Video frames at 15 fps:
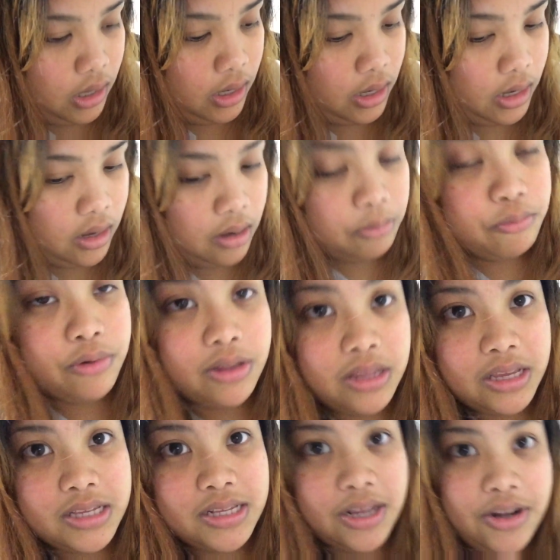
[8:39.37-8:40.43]
I'm um, really
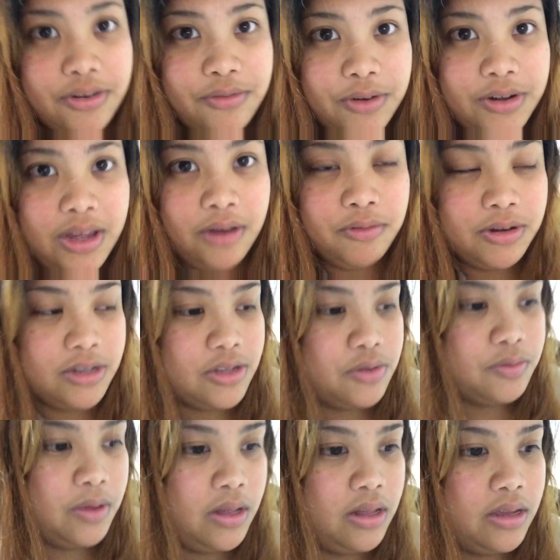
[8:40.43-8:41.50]
excited for that one
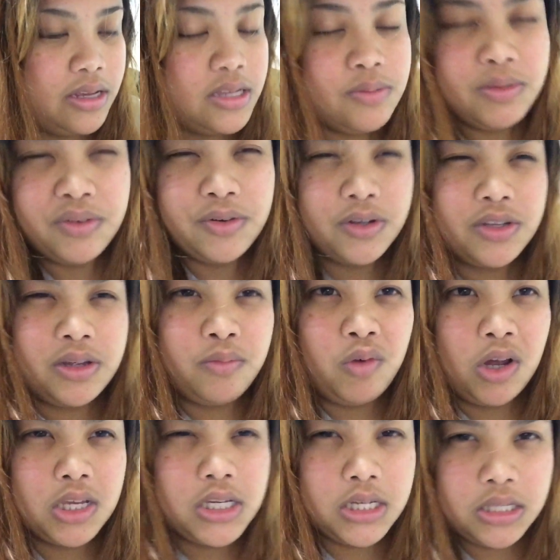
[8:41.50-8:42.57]
as well. It's my first time
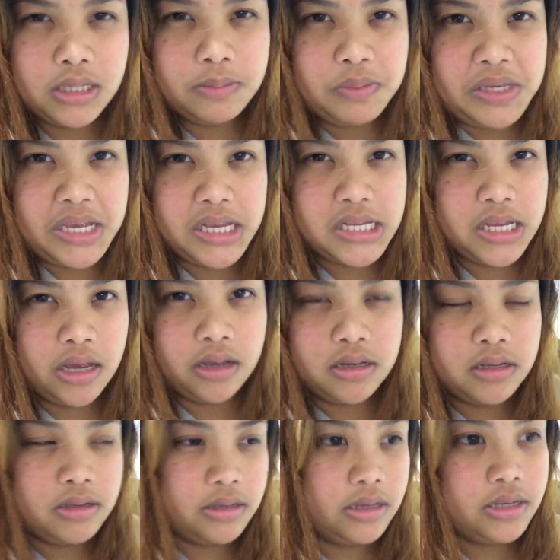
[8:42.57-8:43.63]
watching the
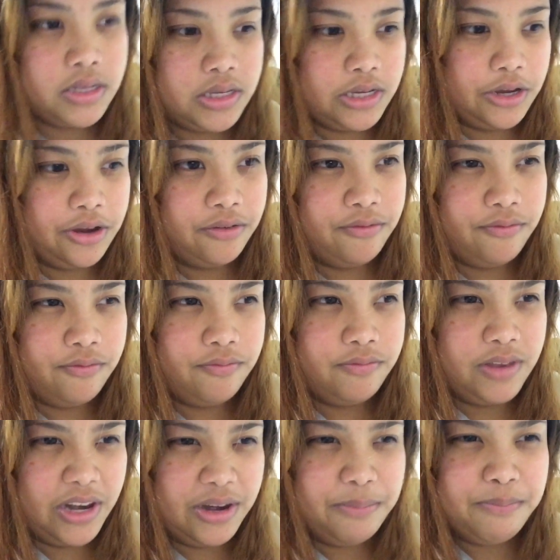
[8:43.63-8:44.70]
PSX this year.
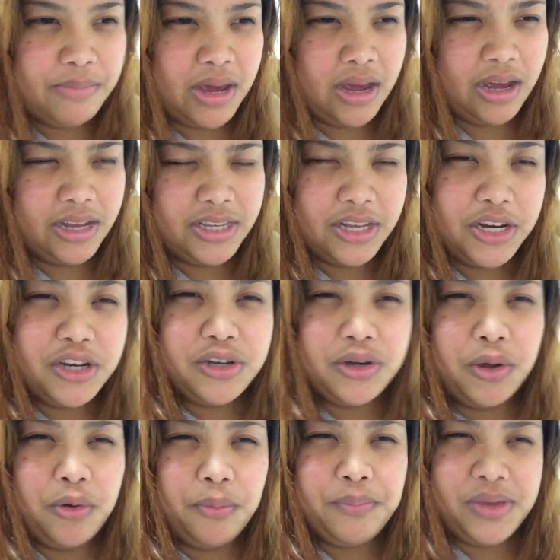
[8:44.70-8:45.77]
Didn't met, I didn't
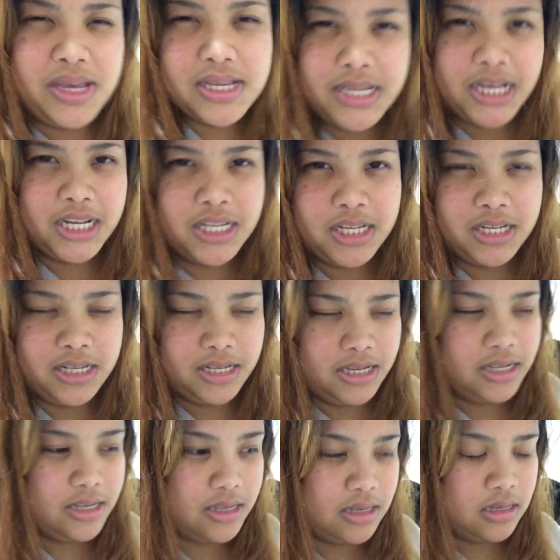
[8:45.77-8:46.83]
know PSX
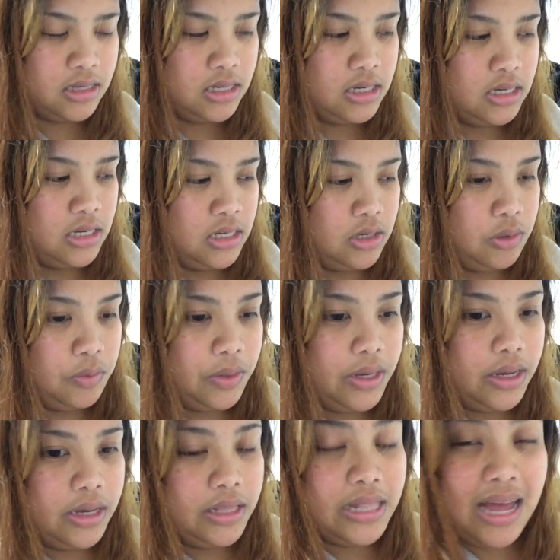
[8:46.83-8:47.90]
exists
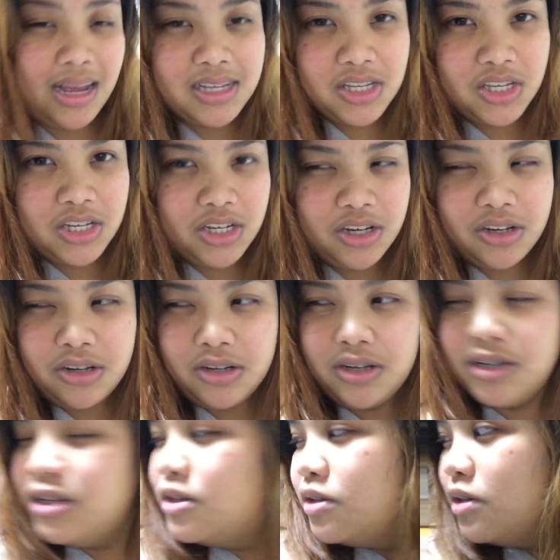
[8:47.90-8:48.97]
with last year.
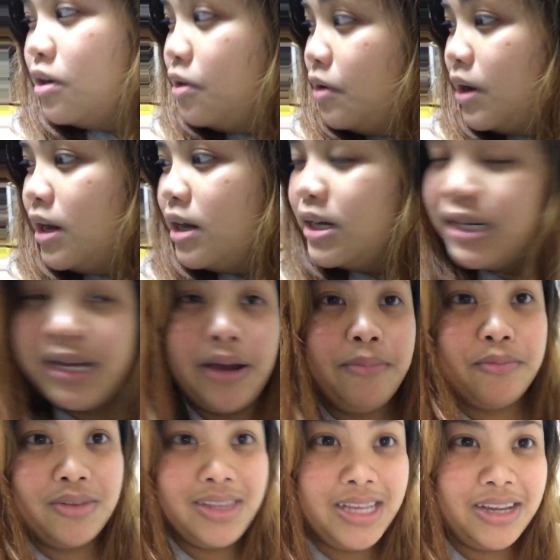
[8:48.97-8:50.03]
So uh, yeah,
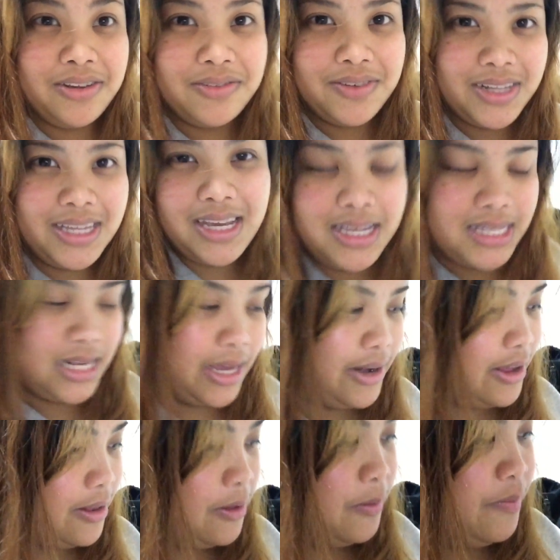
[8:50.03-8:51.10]
I'm really, really
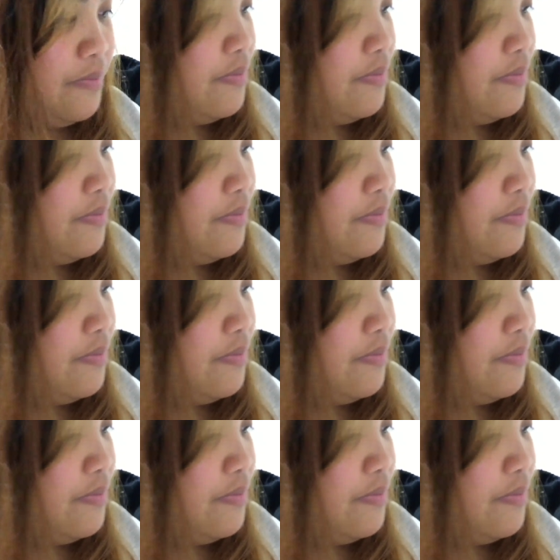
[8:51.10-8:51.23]
excited.